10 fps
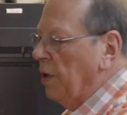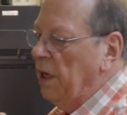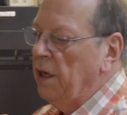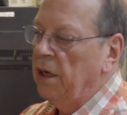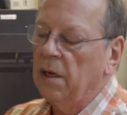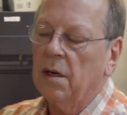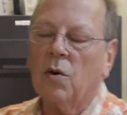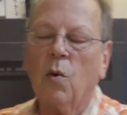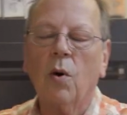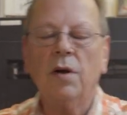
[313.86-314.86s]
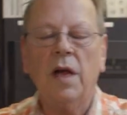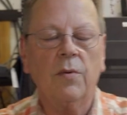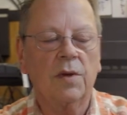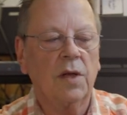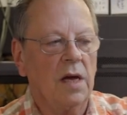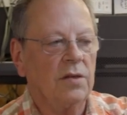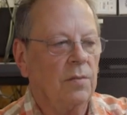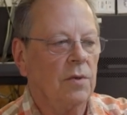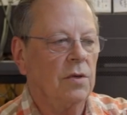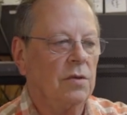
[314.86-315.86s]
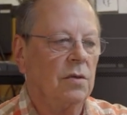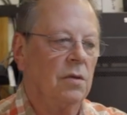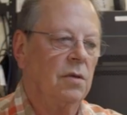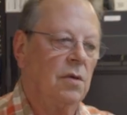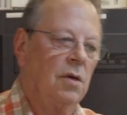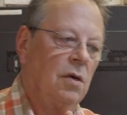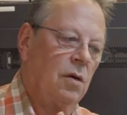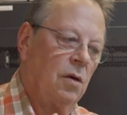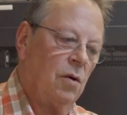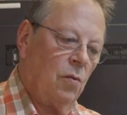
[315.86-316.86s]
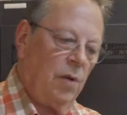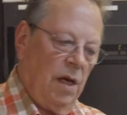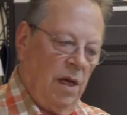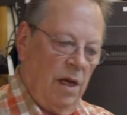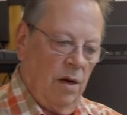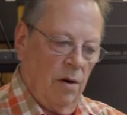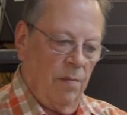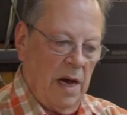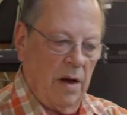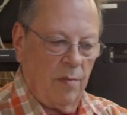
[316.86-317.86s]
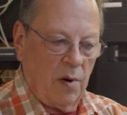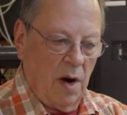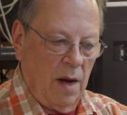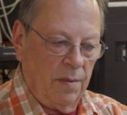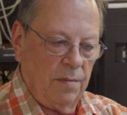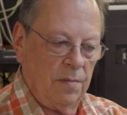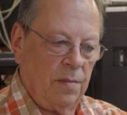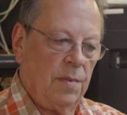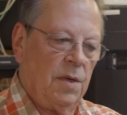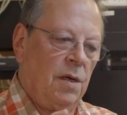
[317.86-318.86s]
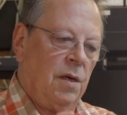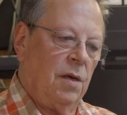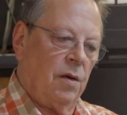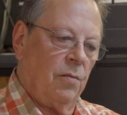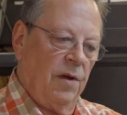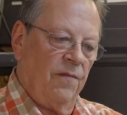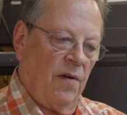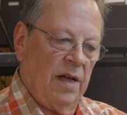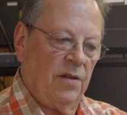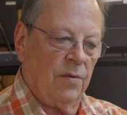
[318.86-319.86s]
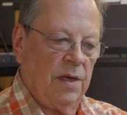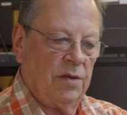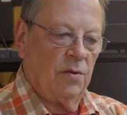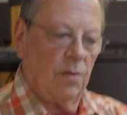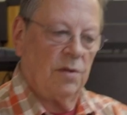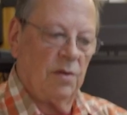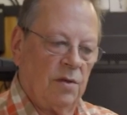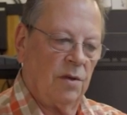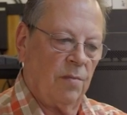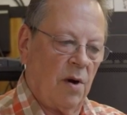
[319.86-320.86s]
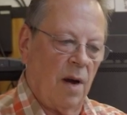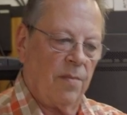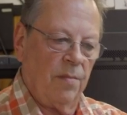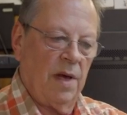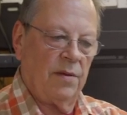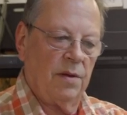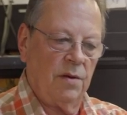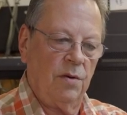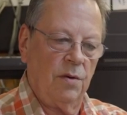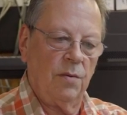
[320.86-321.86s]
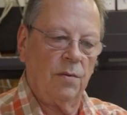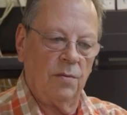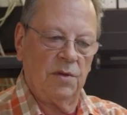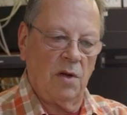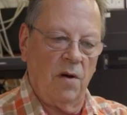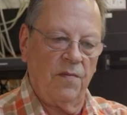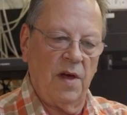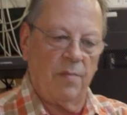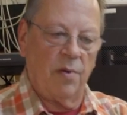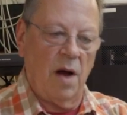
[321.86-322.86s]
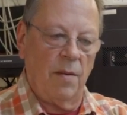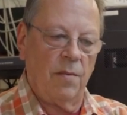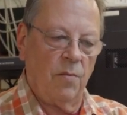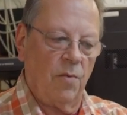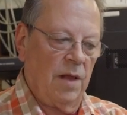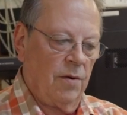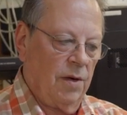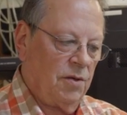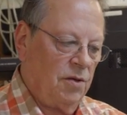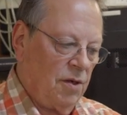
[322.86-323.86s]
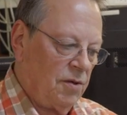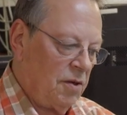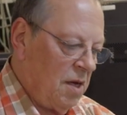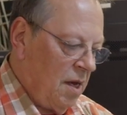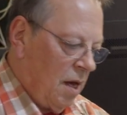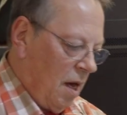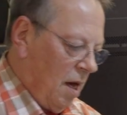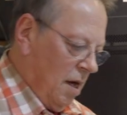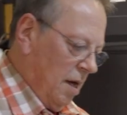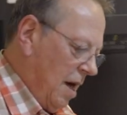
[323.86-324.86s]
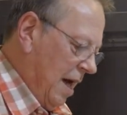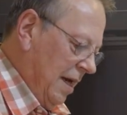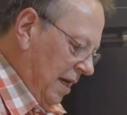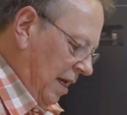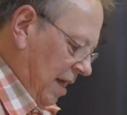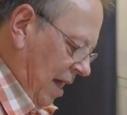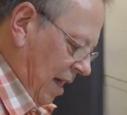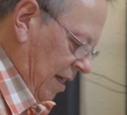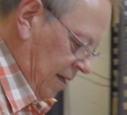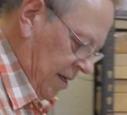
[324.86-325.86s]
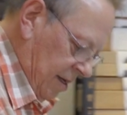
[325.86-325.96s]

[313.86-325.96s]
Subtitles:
We coordinate with customers, we hear about a problem, we find the resources and the proper method to resolve that problem, whether it's just I need a